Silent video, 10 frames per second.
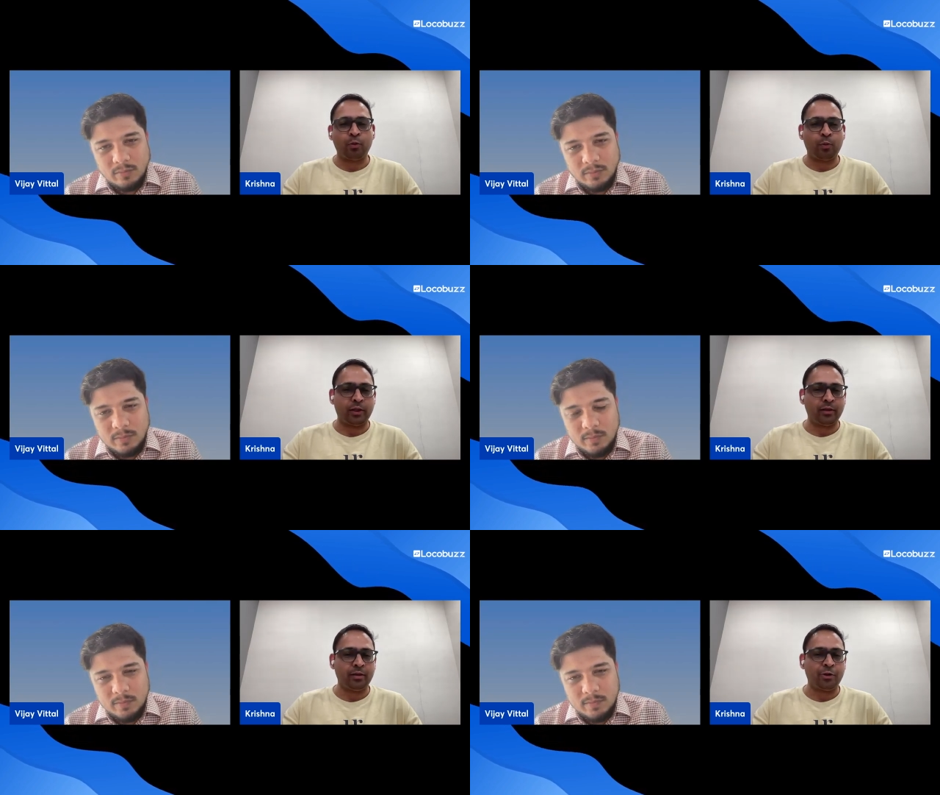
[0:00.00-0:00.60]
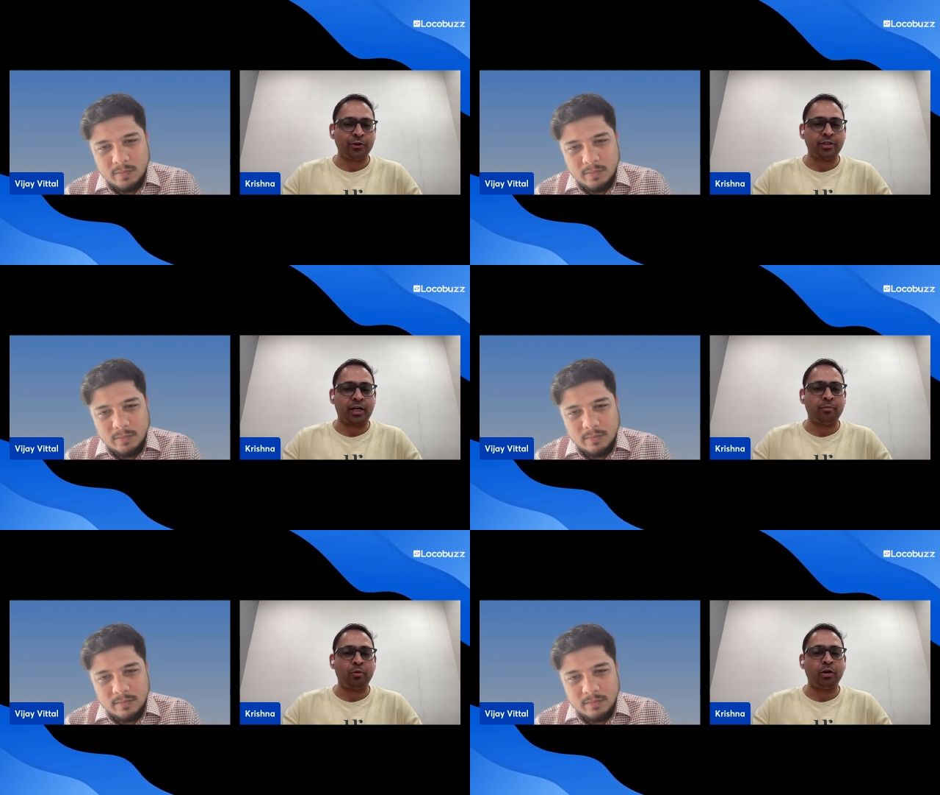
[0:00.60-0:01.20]
Speaker 1: know whether your
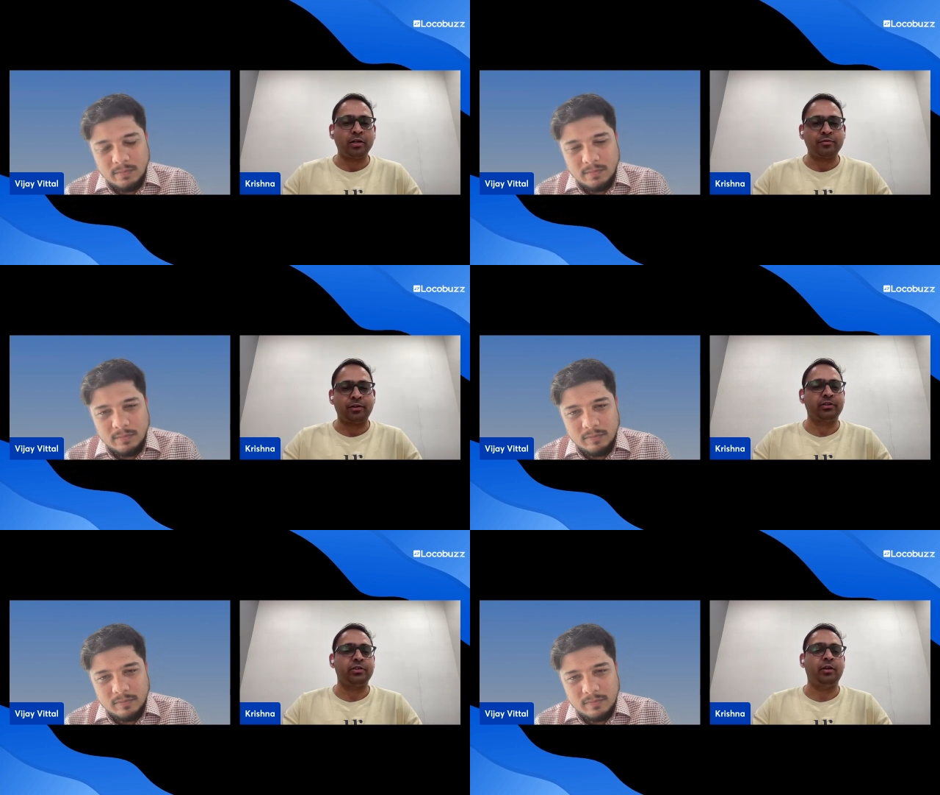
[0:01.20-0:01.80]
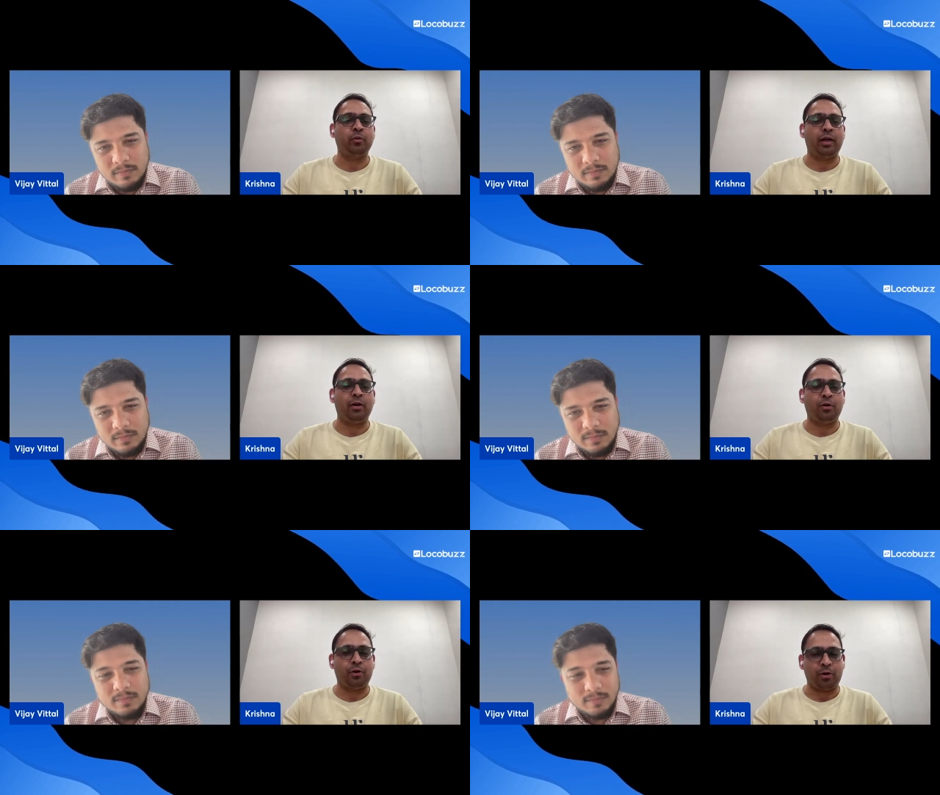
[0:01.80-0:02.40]
chatbot is functioning well
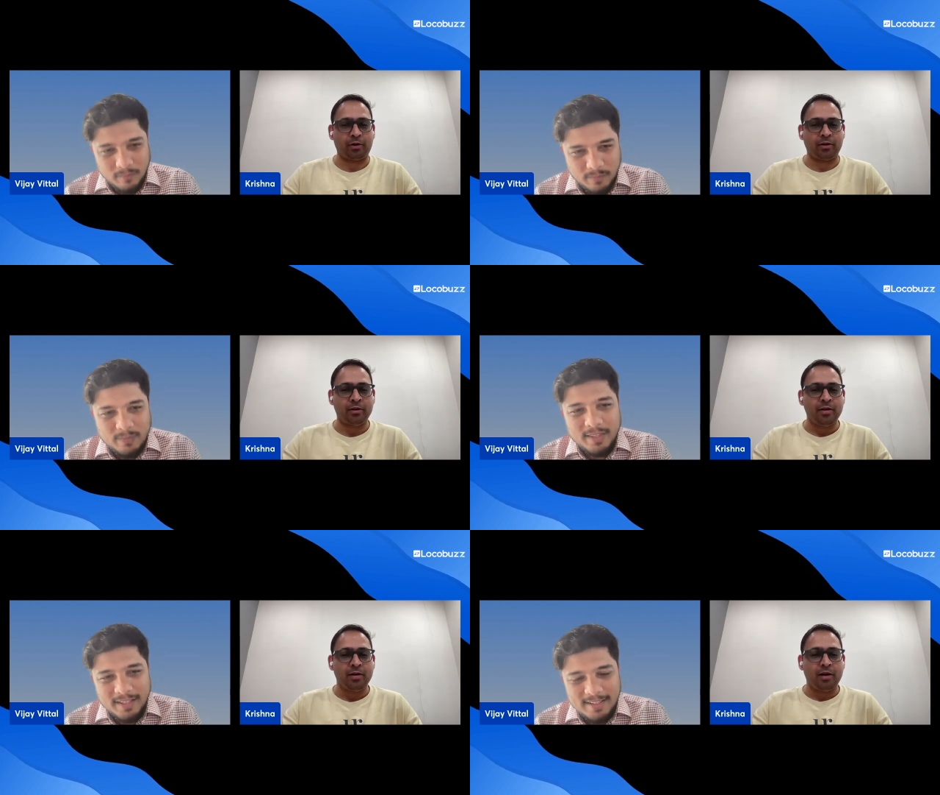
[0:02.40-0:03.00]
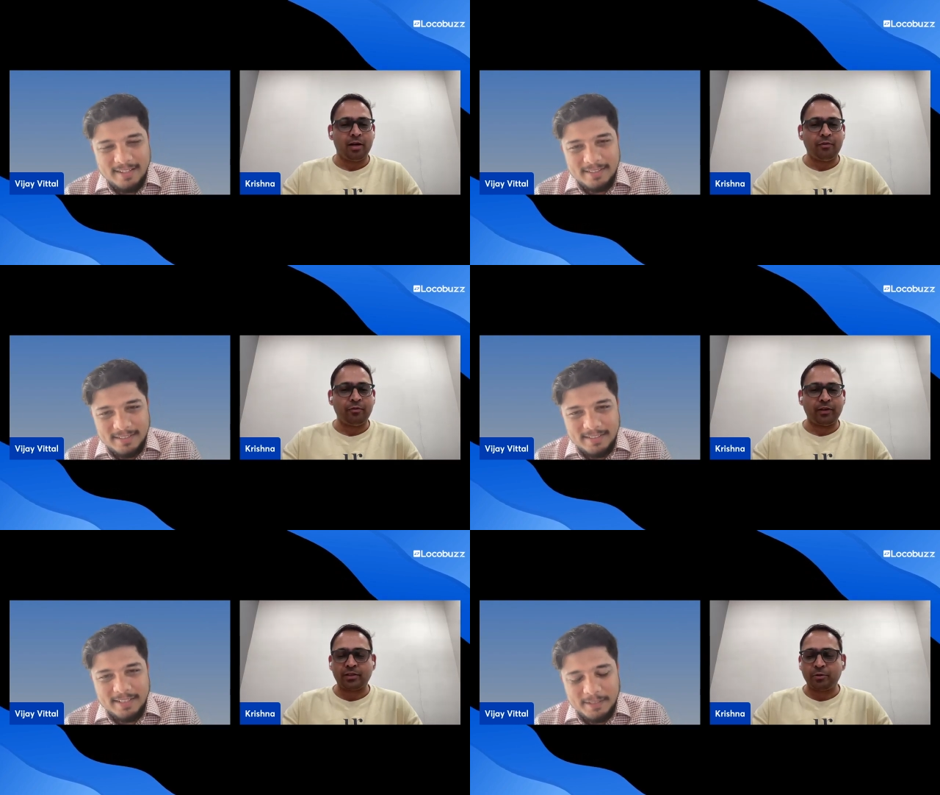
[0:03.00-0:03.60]
or not if
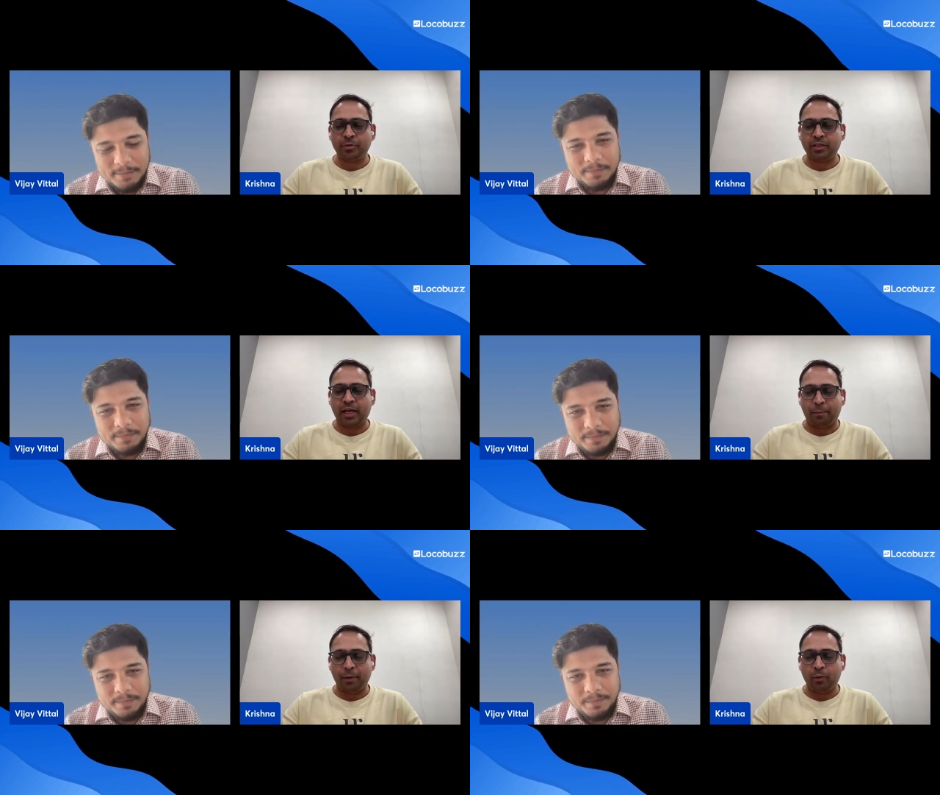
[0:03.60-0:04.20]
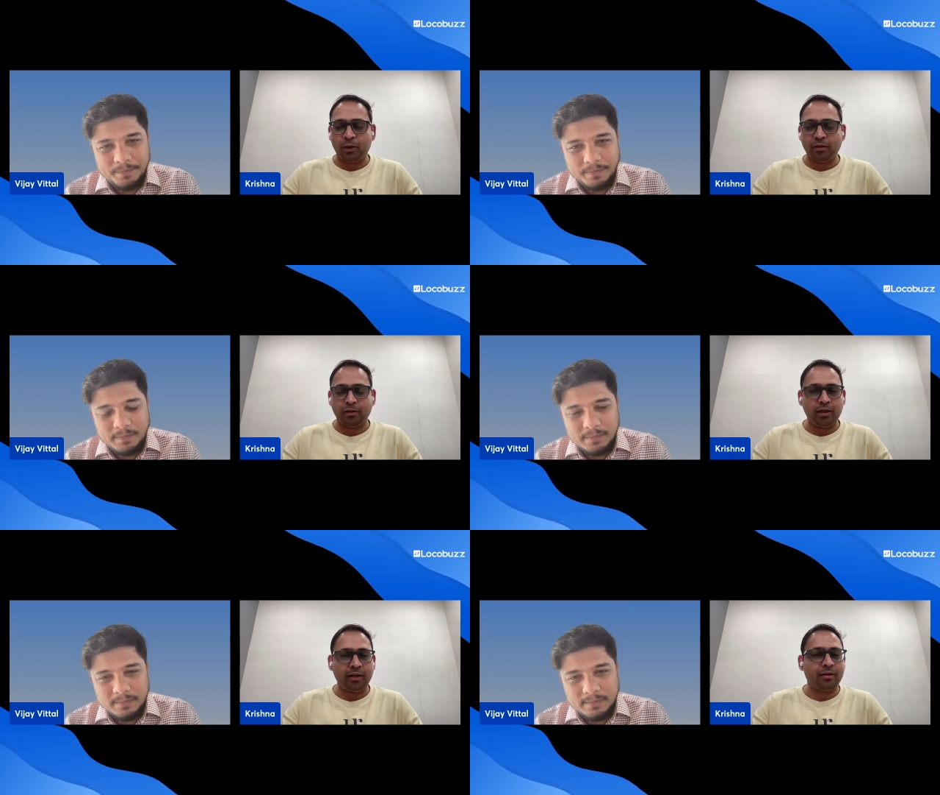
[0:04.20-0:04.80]
customer is happy with
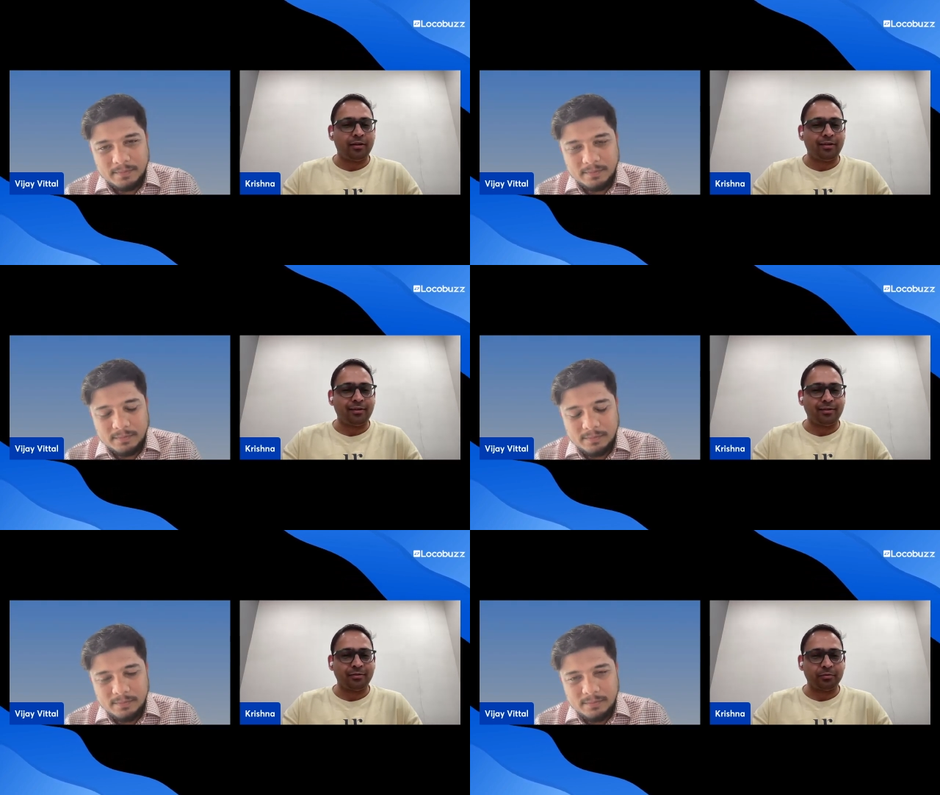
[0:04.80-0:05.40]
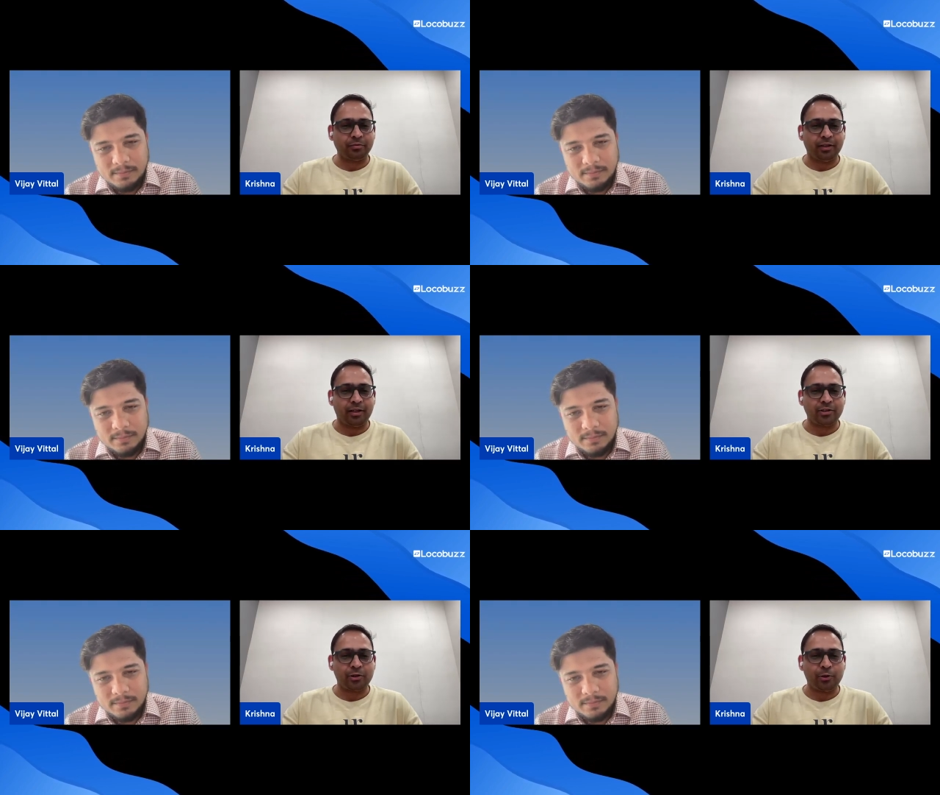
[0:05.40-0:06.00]
the uh, the
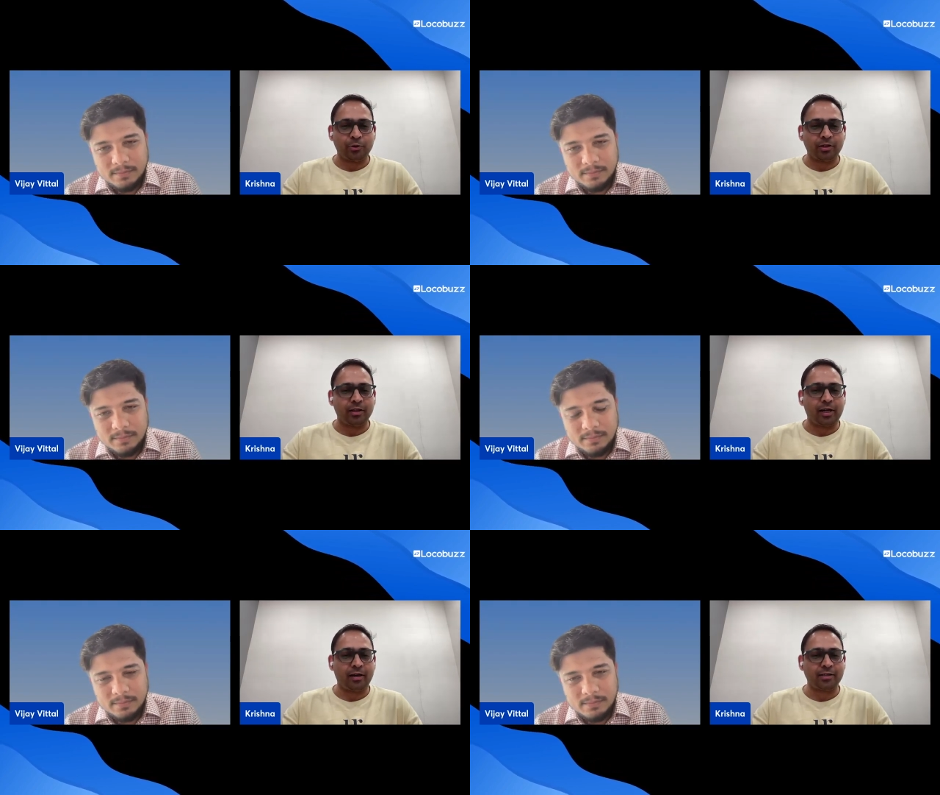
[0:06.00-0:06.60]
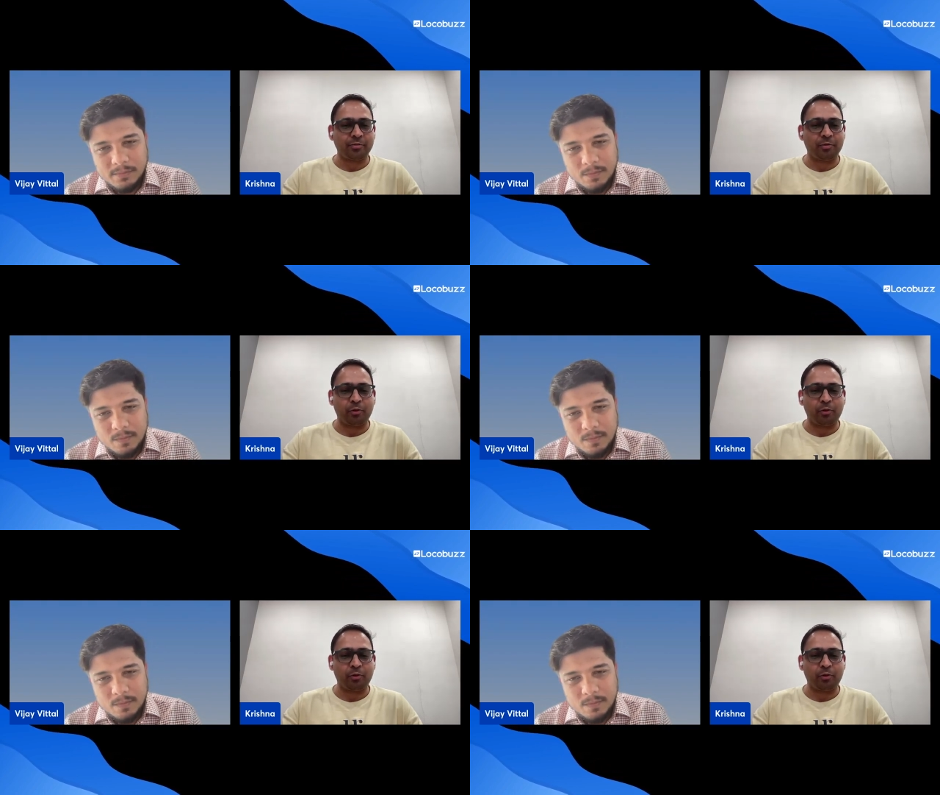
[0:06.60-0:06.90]
resolution that has been